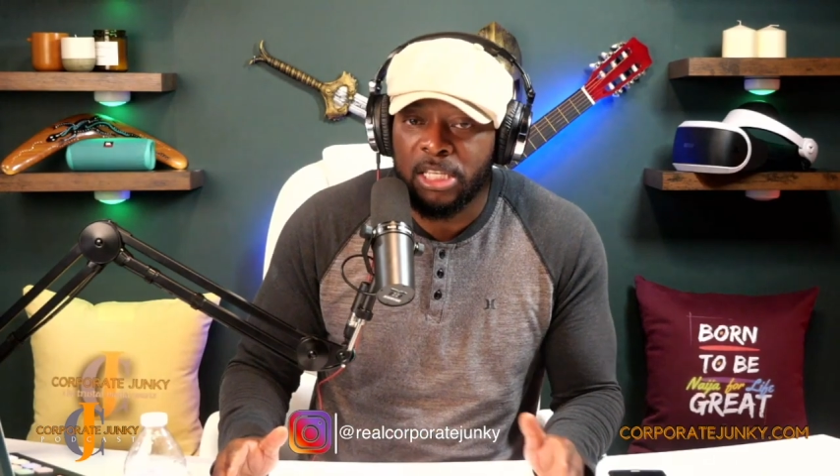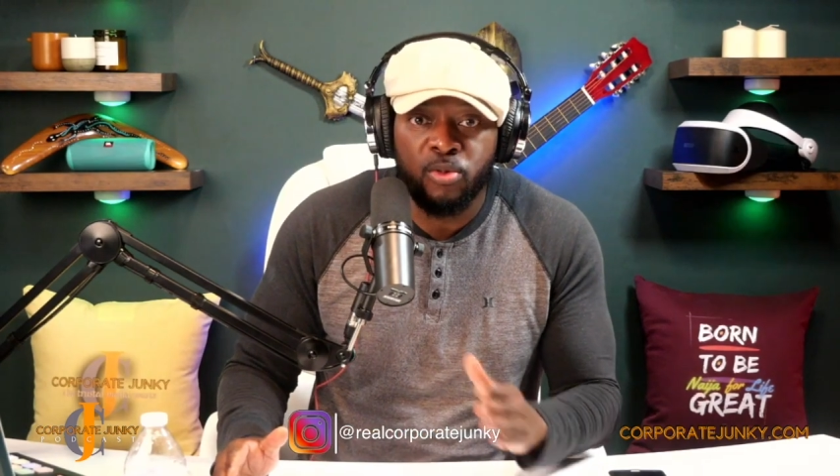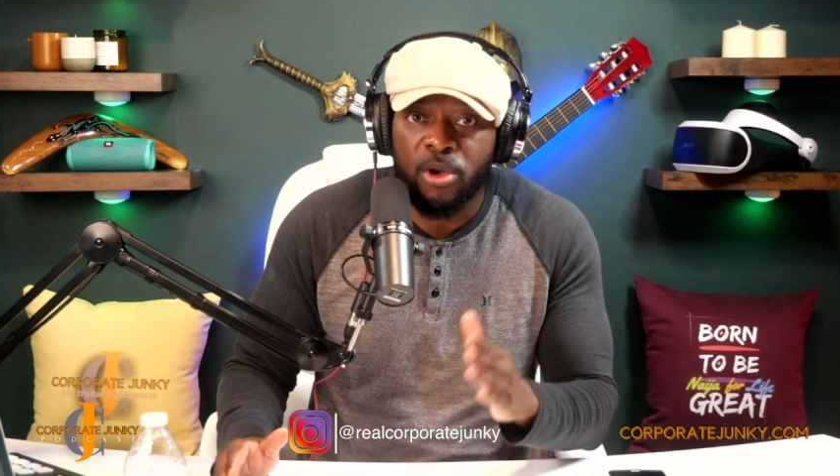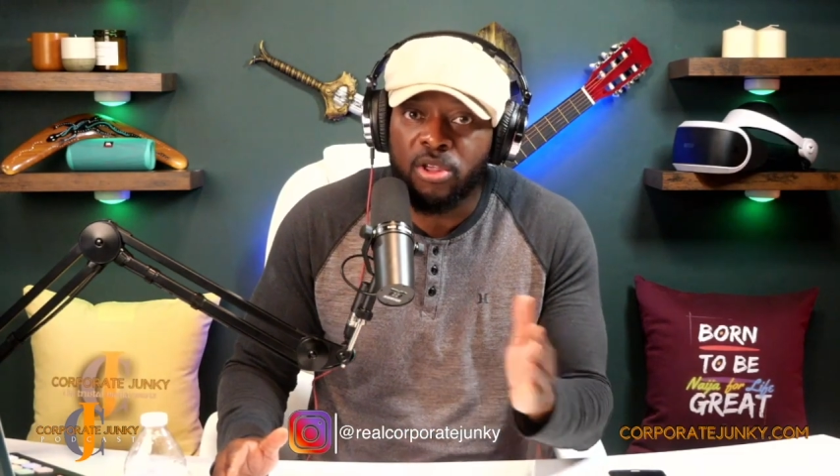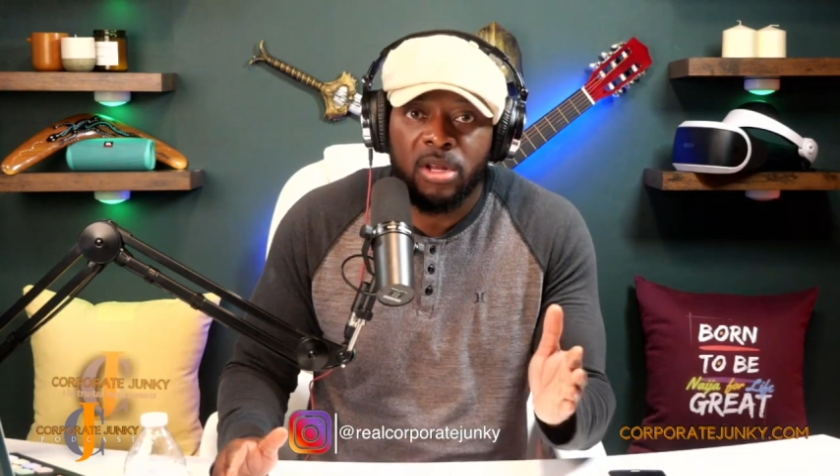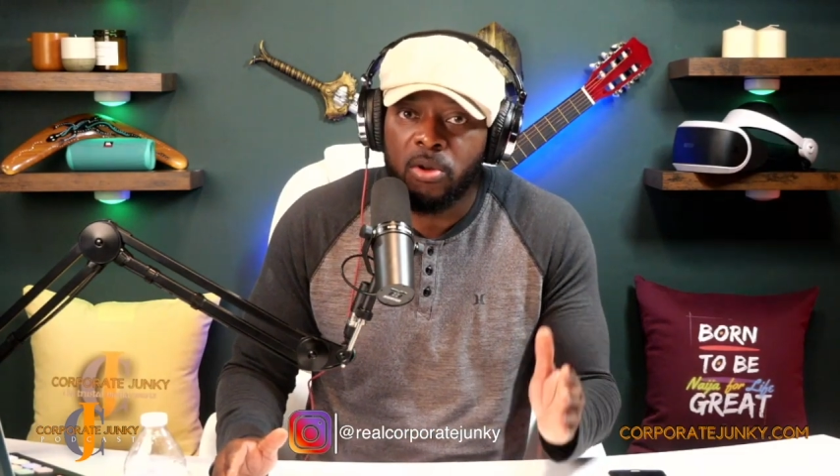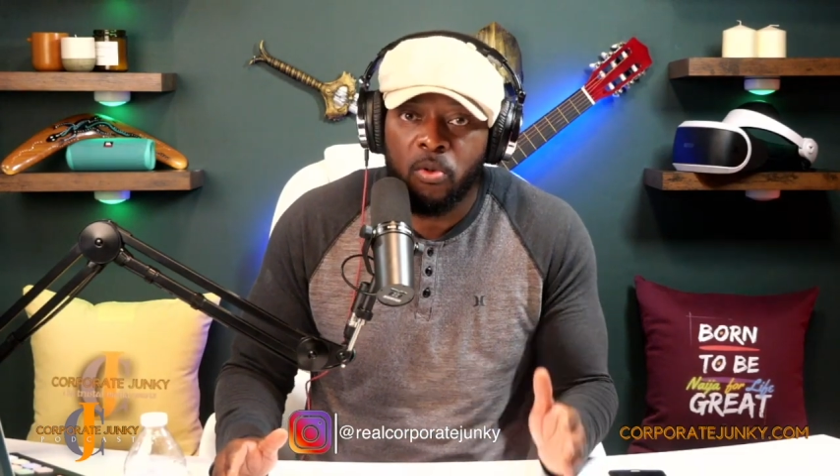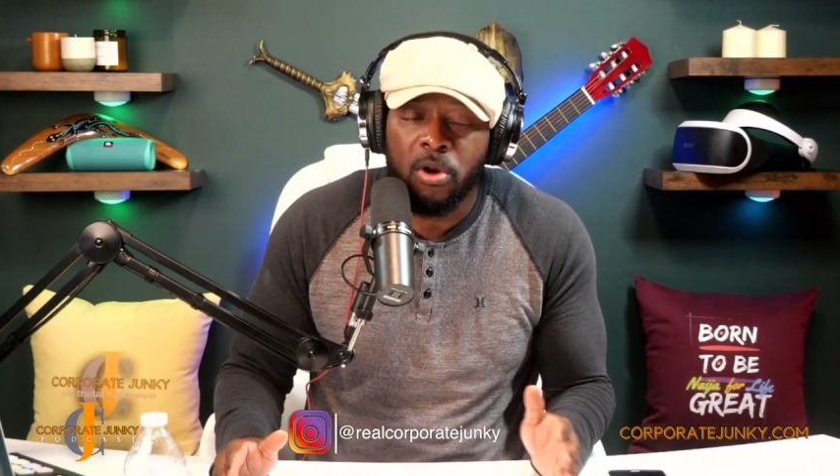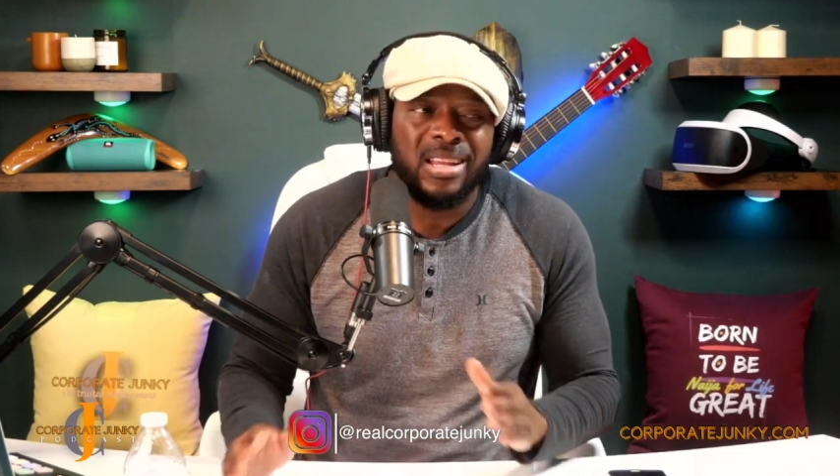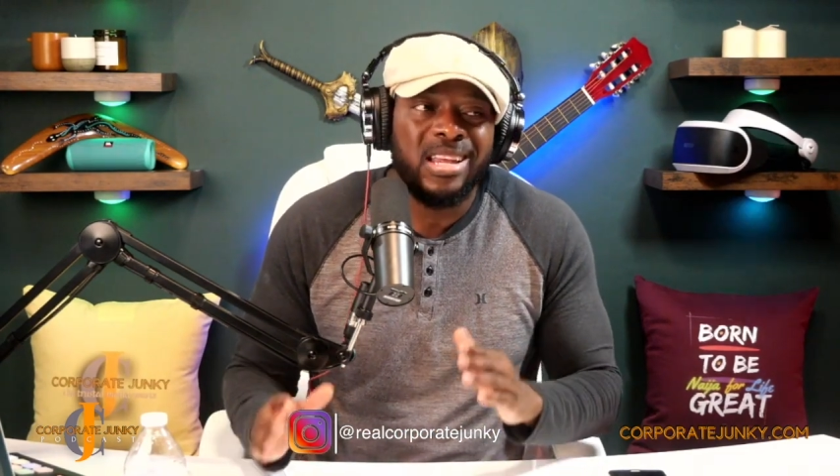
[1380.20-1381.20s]
situation in
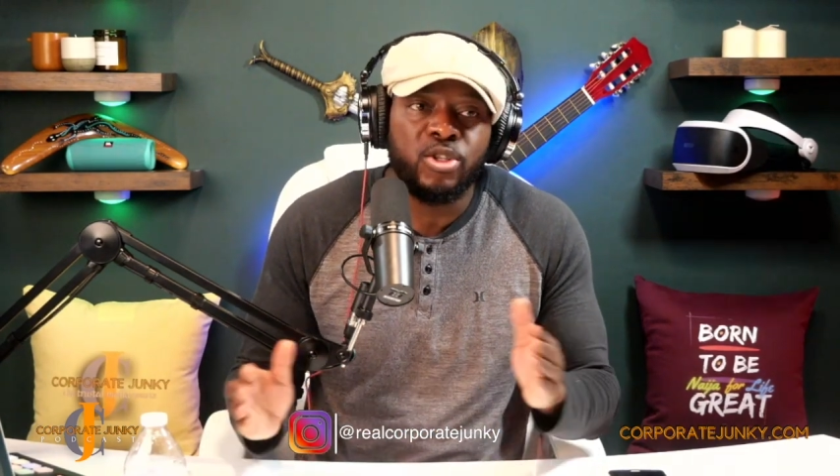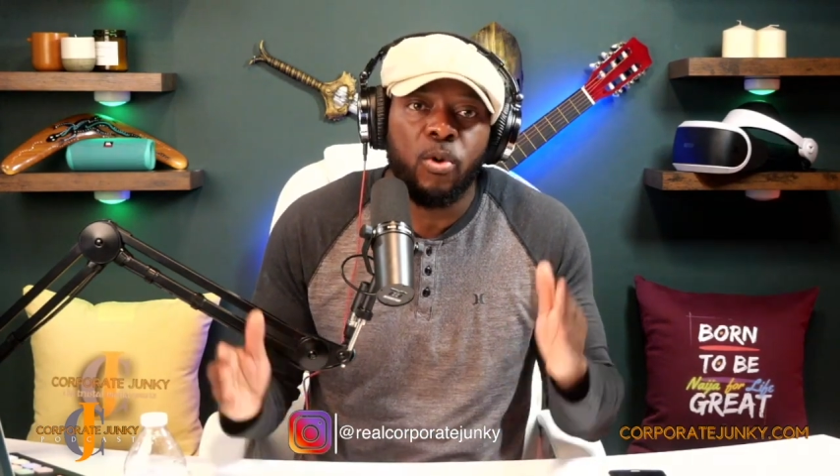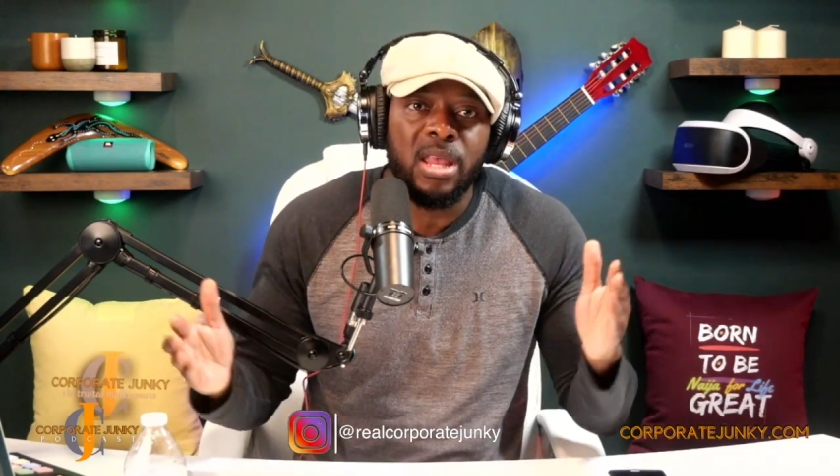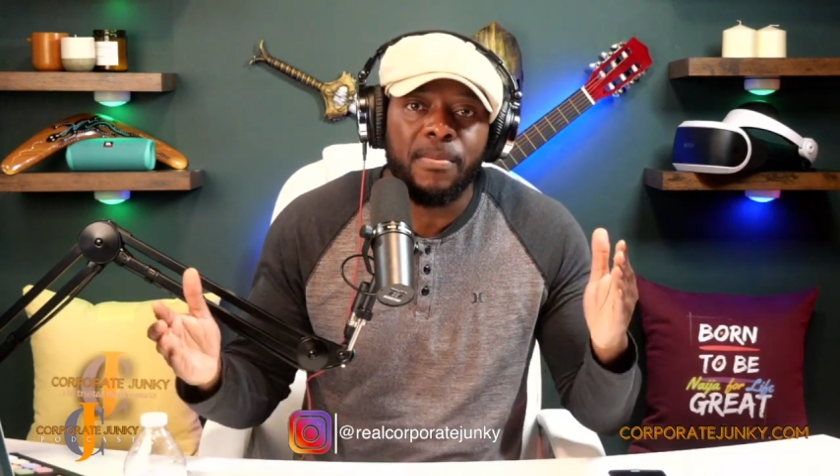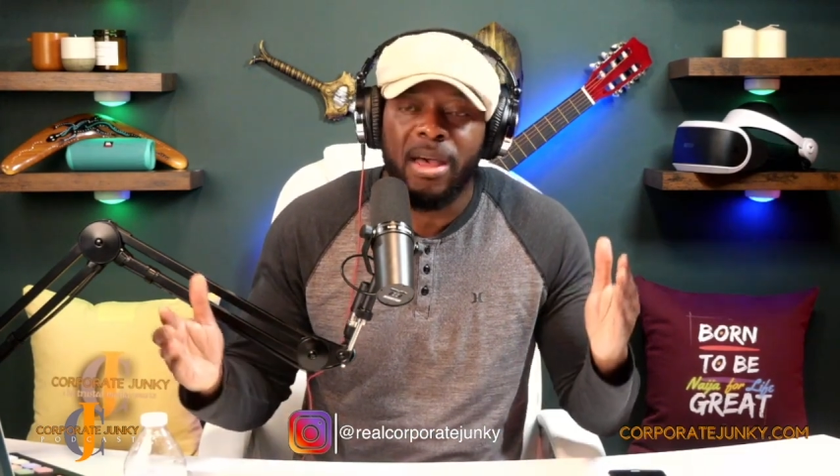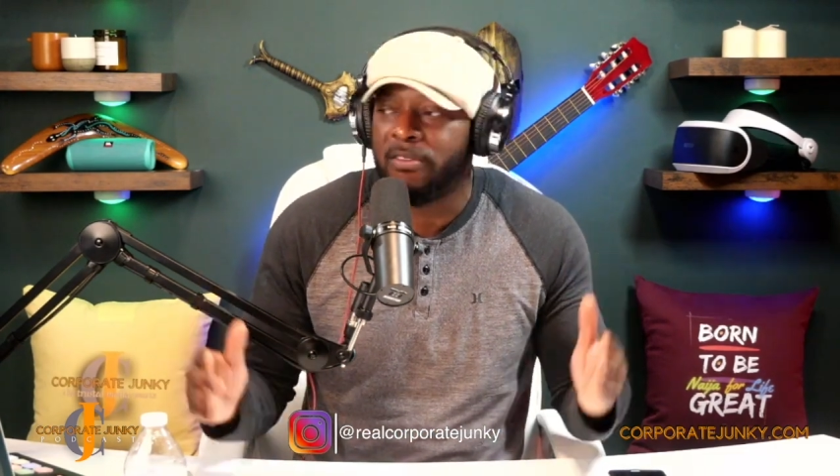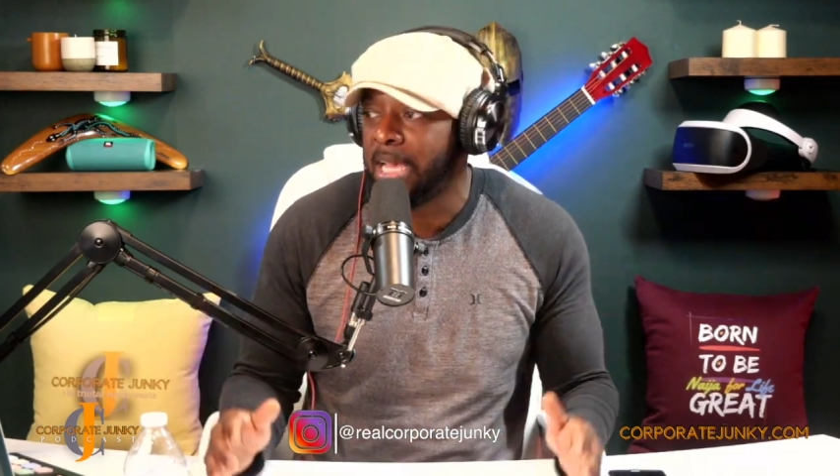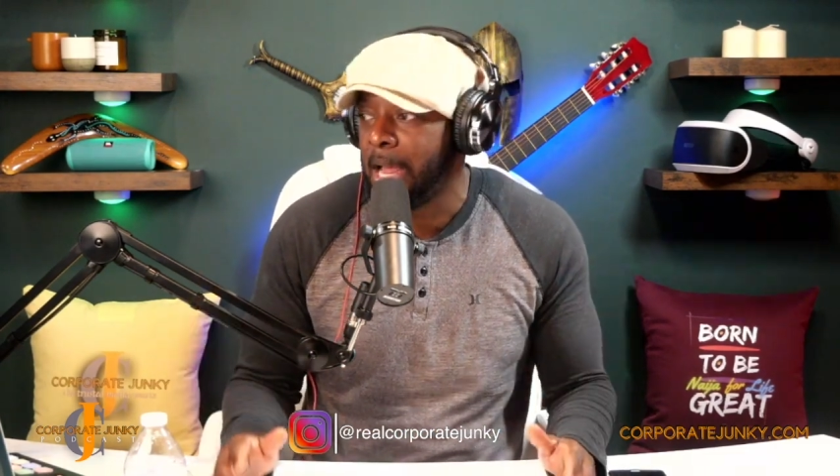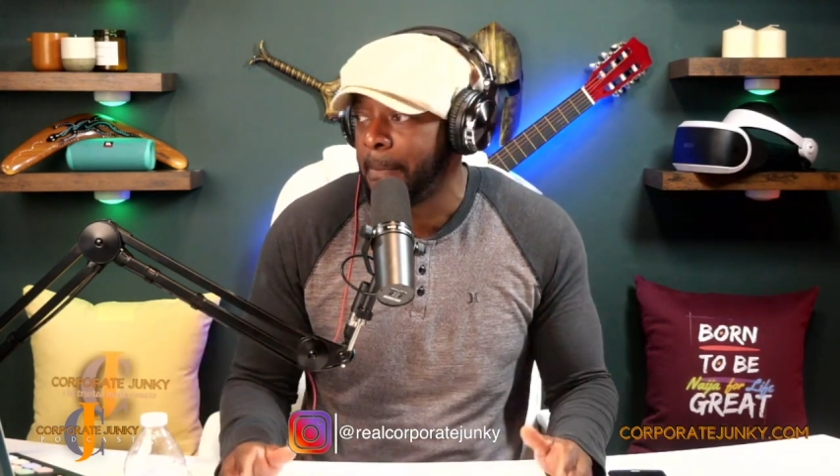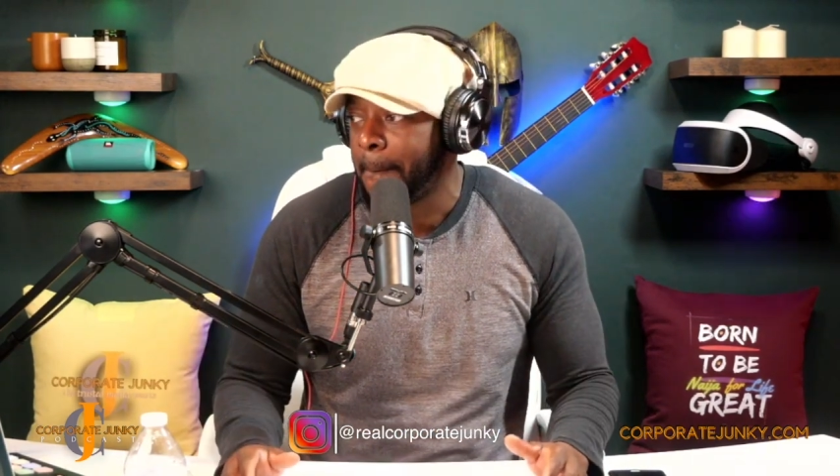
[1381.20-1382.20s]
the world. It's only a matter
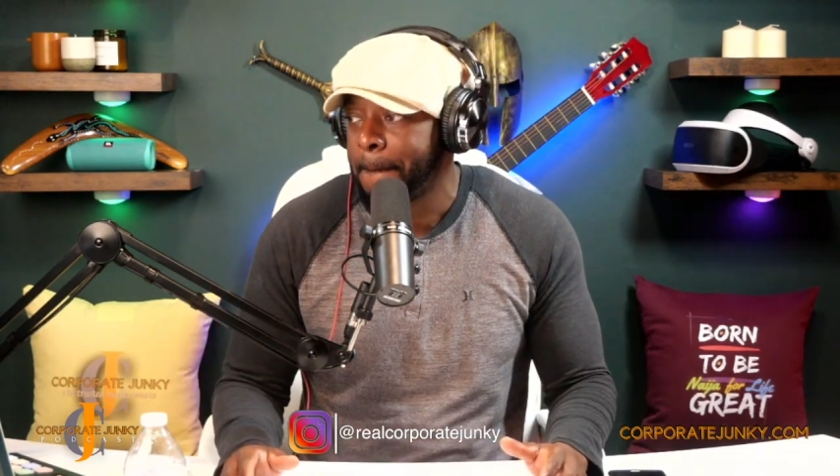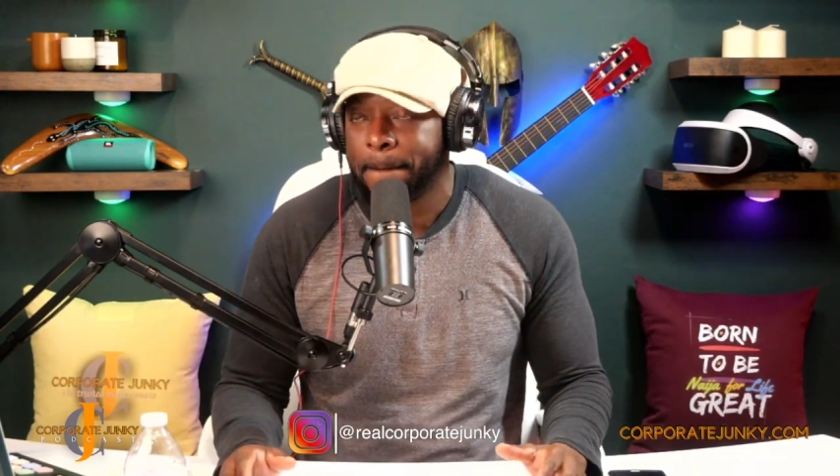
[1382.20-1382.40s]
of time.